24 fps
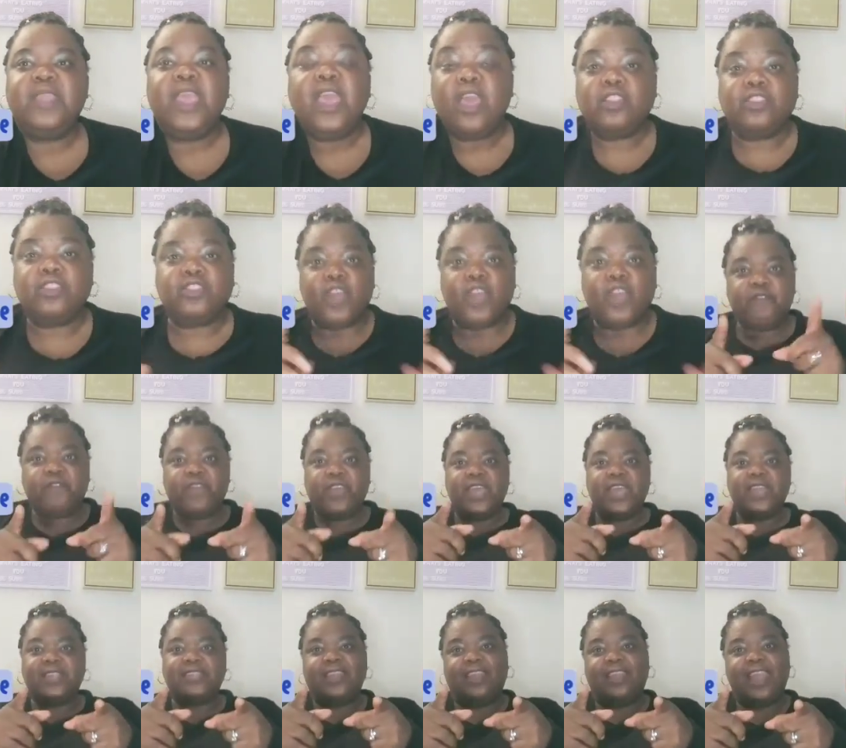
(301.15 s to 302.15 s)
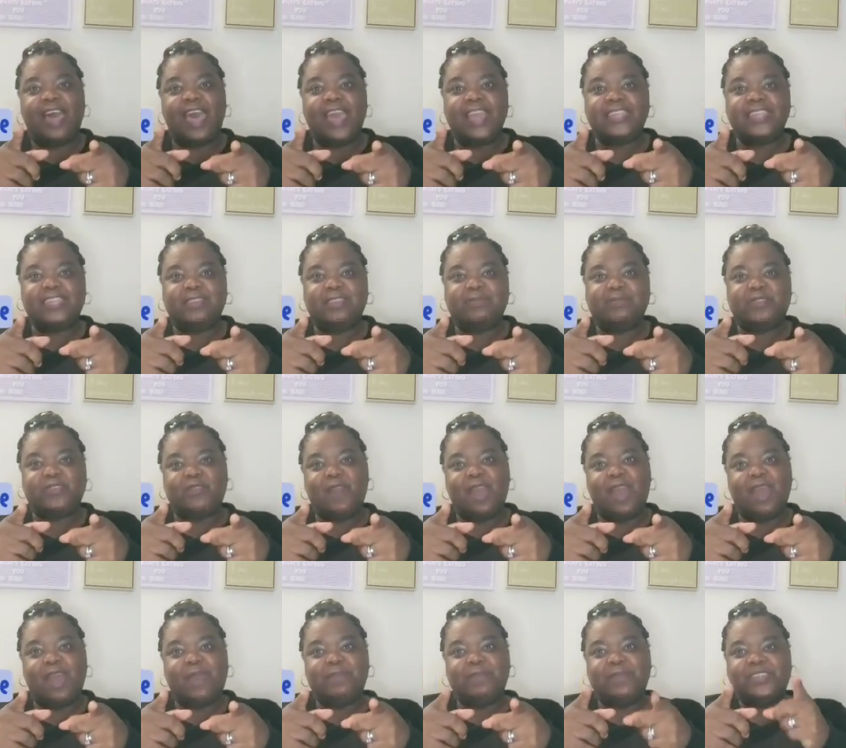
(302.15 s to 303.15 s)
Don't forget to like, subscribe,
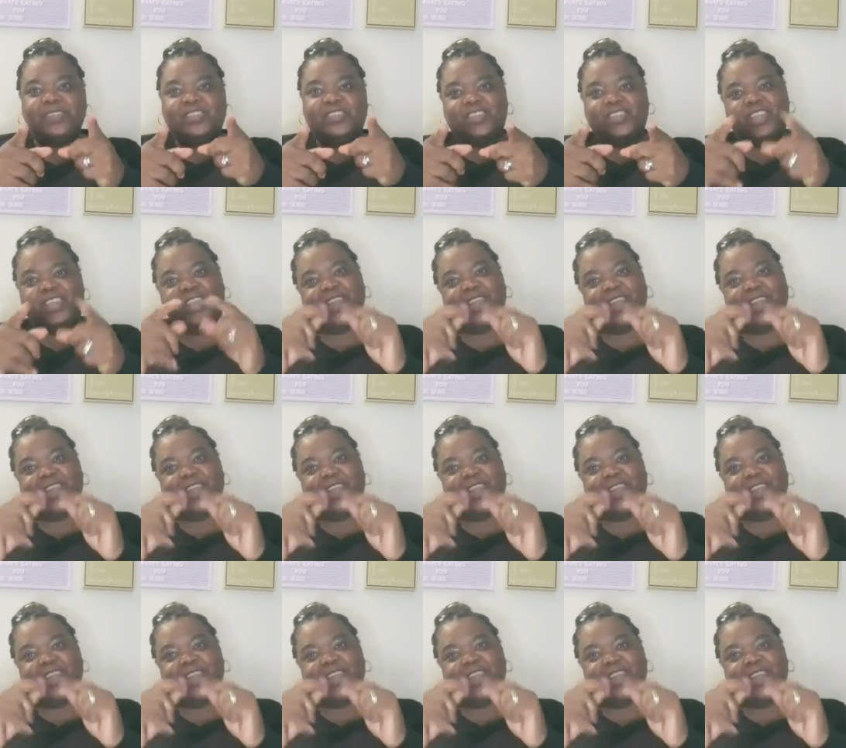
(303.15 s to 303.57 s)
and share this